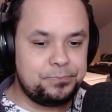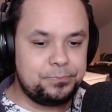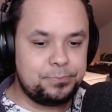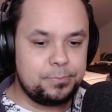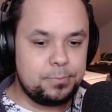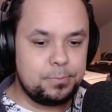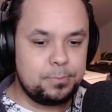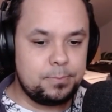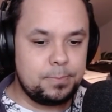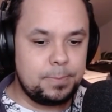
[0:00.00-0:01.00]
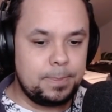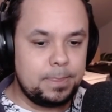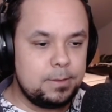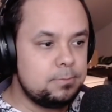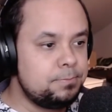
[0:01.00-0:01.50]

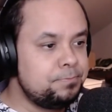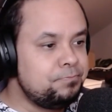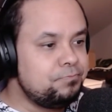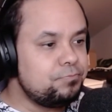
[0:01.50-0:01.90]
[no speech]